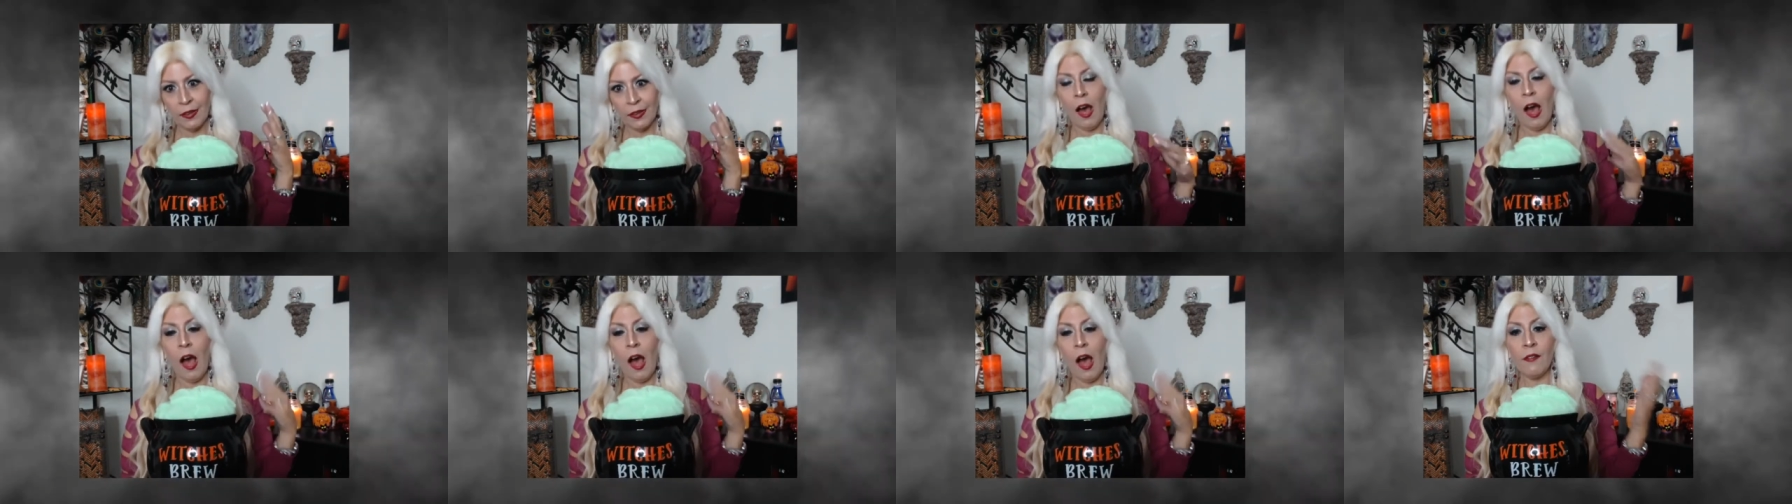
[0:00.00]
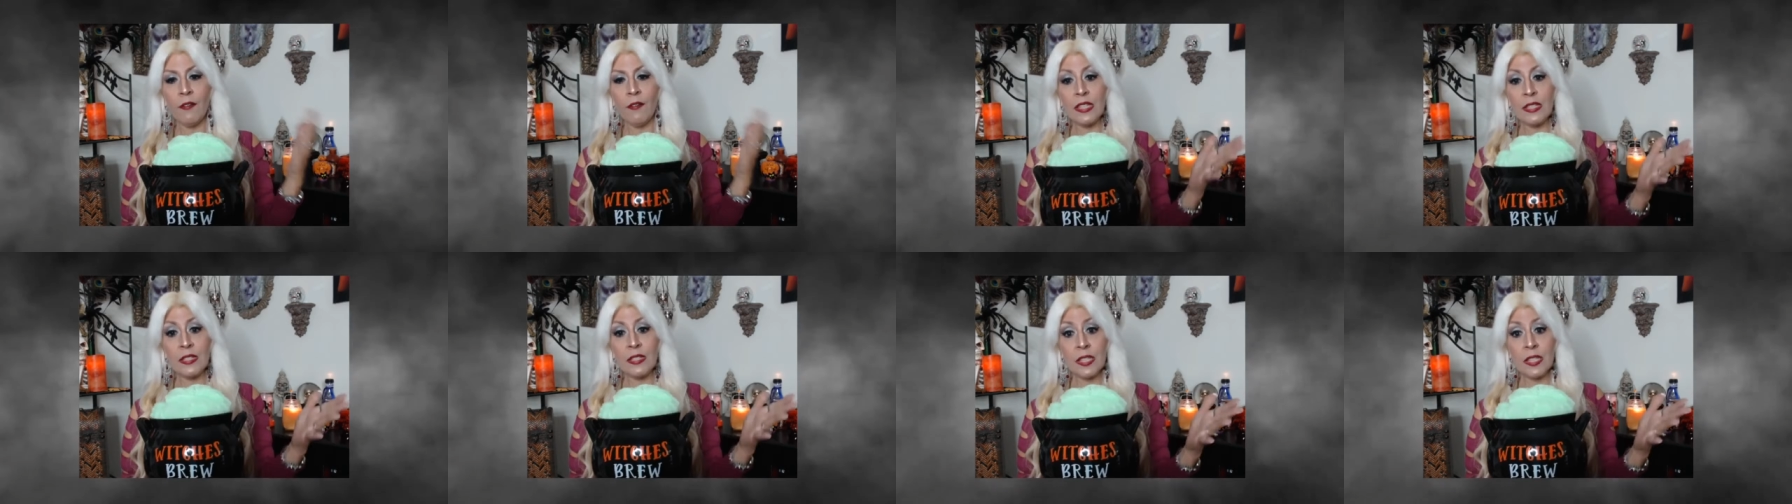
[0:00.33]

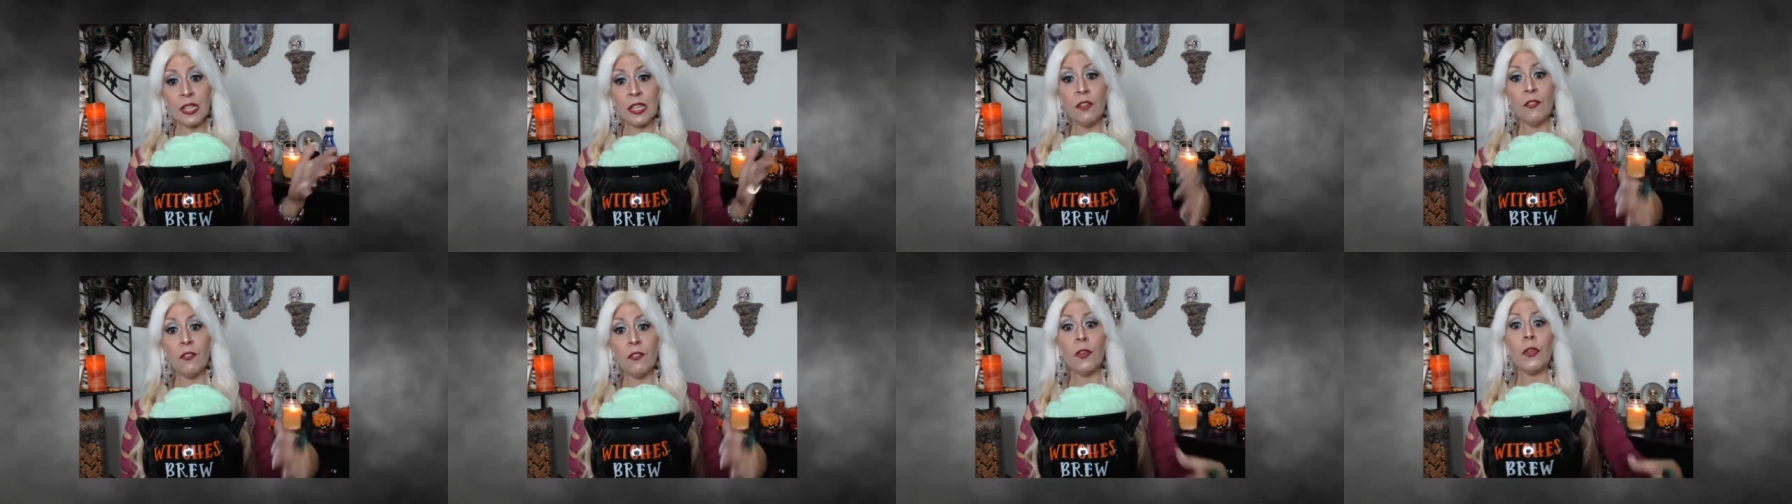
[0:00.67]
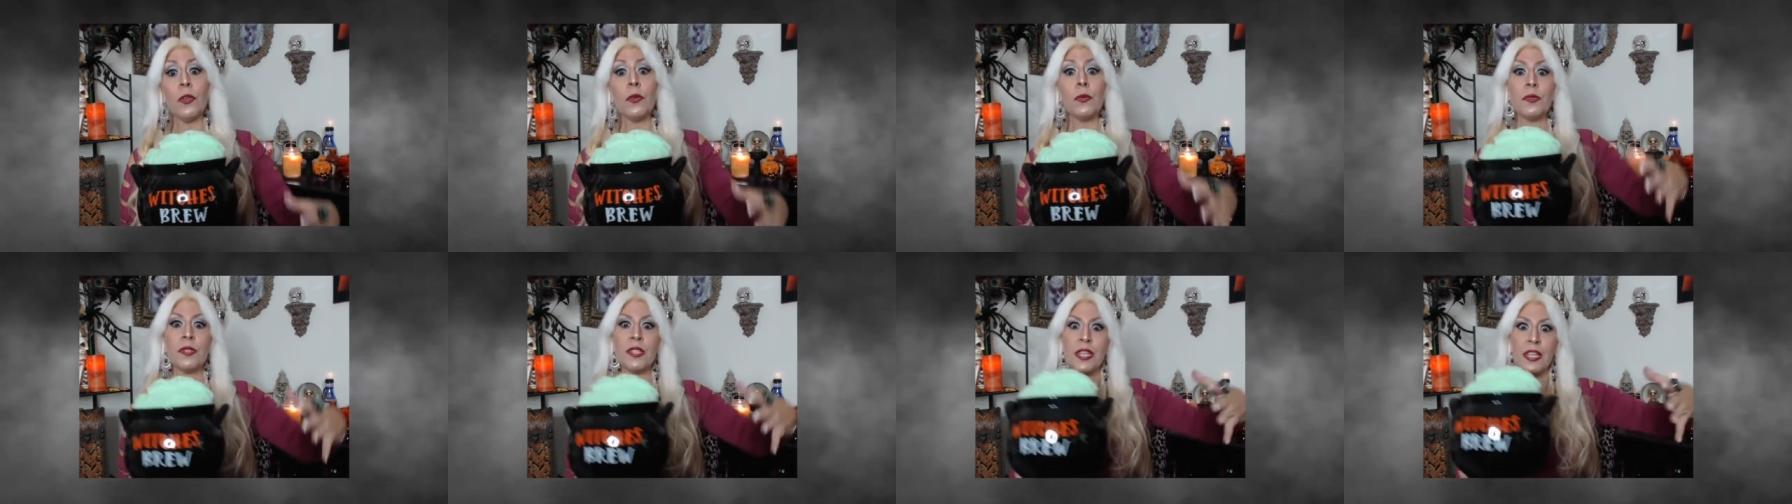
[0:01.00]
Obviously, if you're
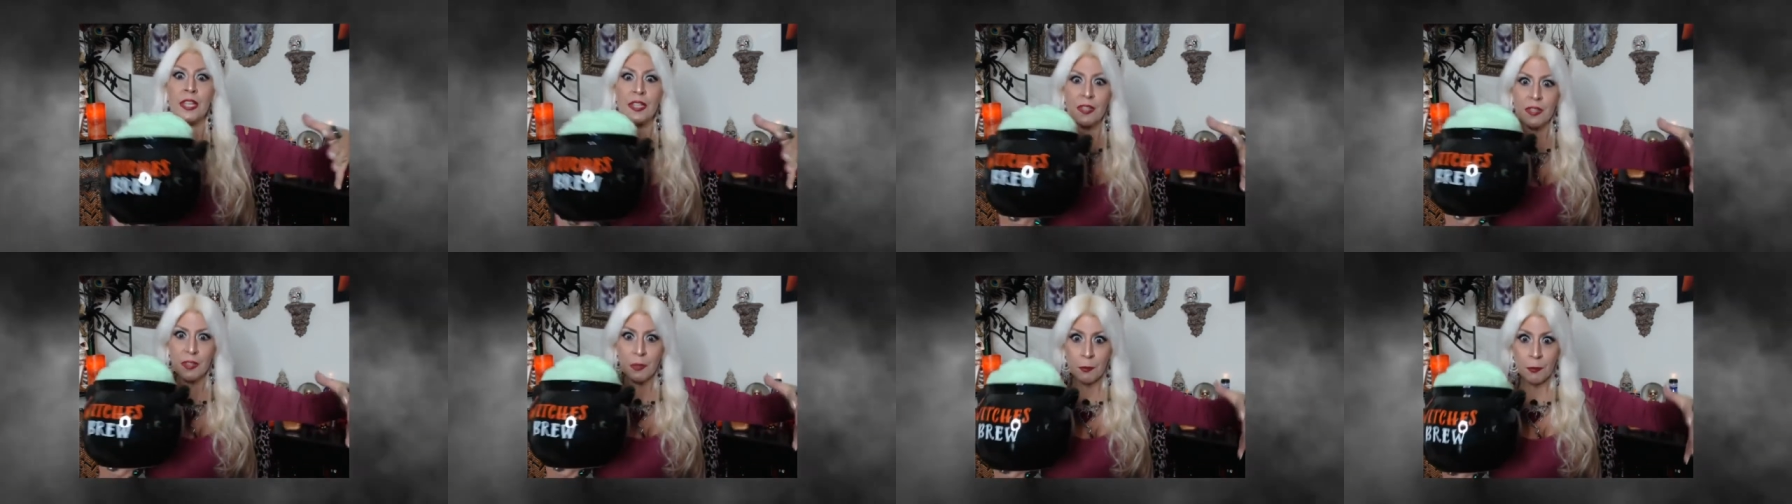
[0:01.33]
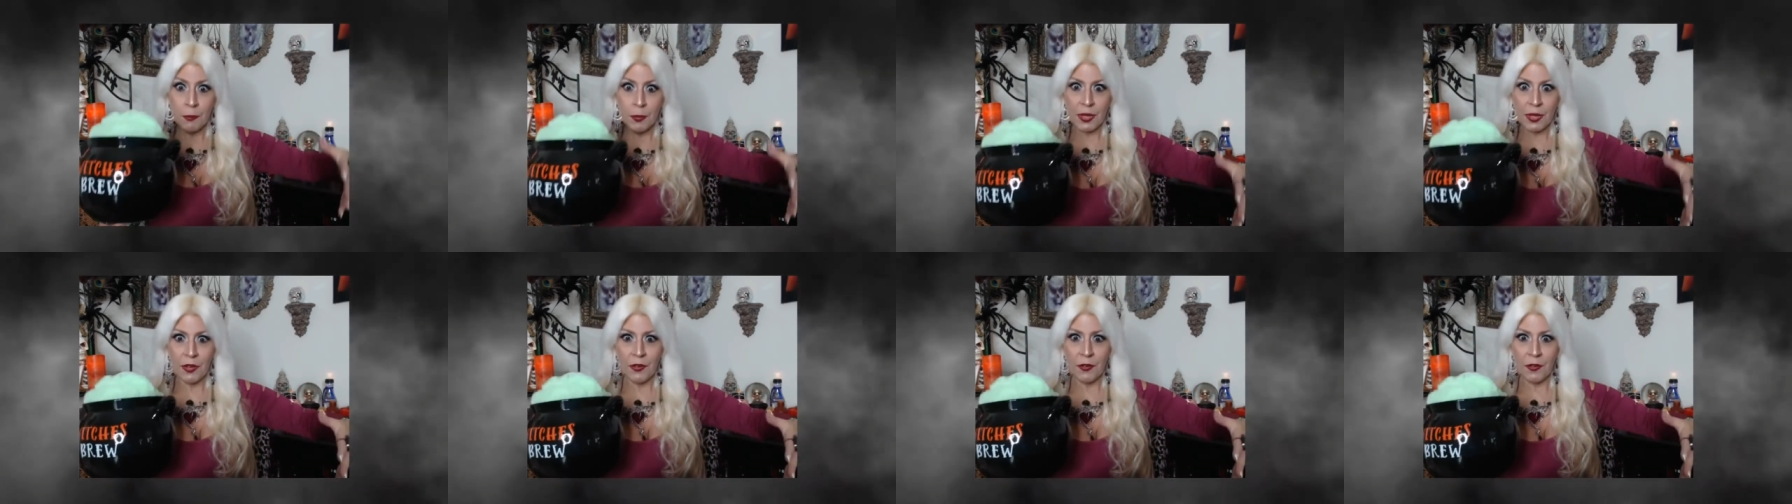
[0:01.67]
using the
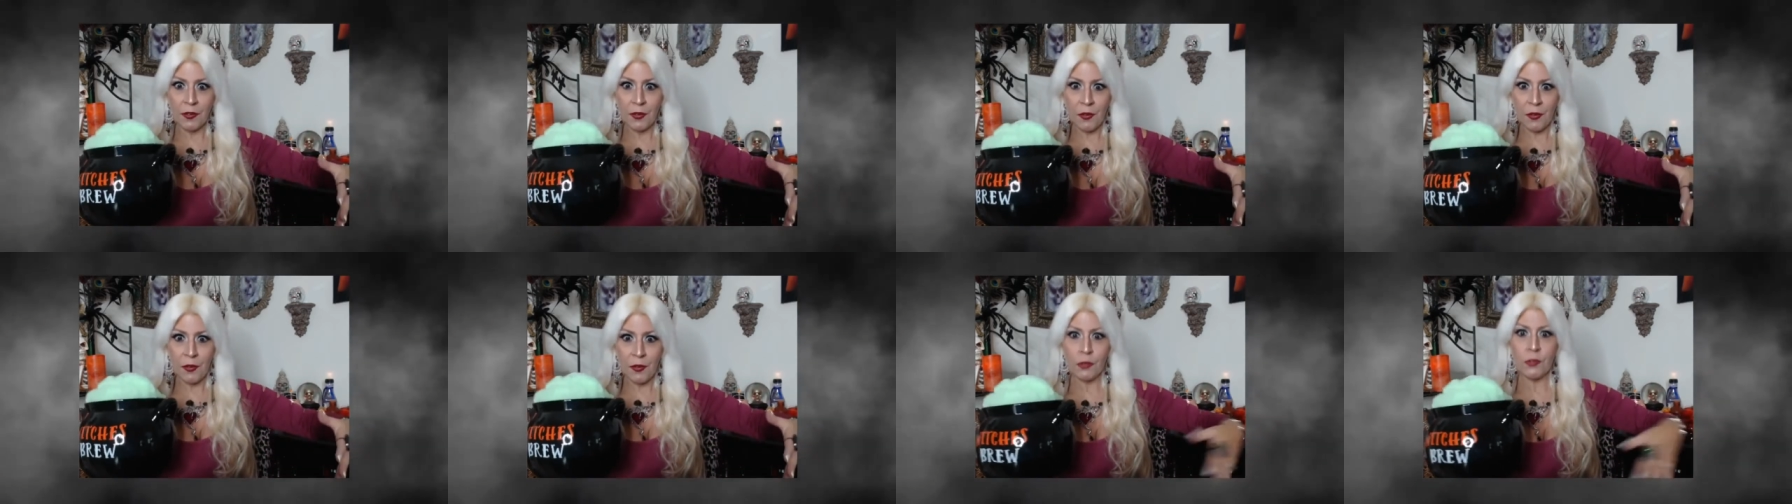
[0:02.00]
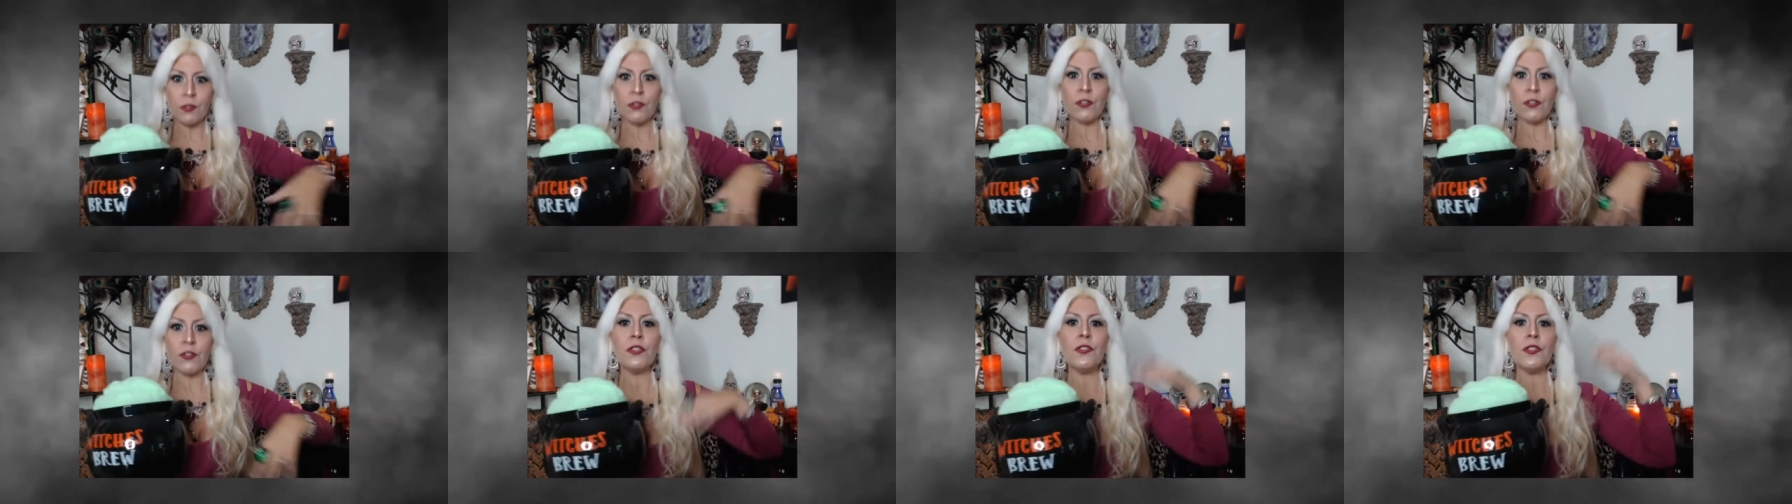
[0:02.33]
bigger
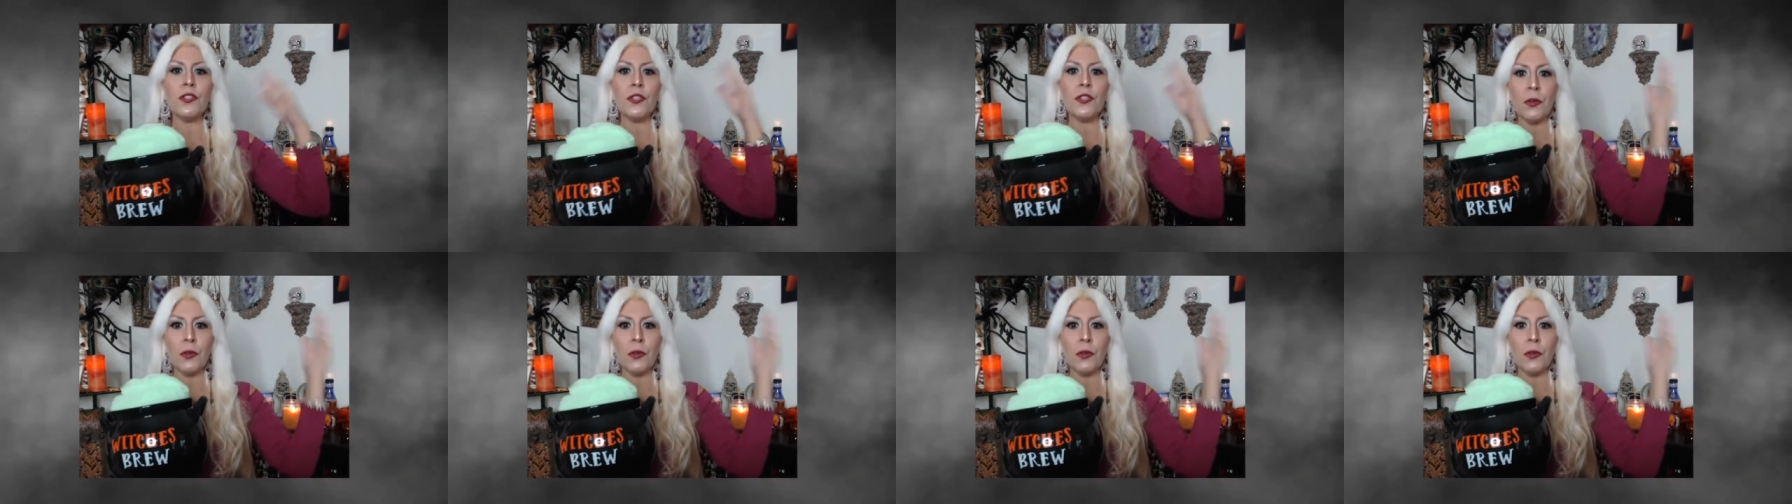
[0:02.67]
cauldrons,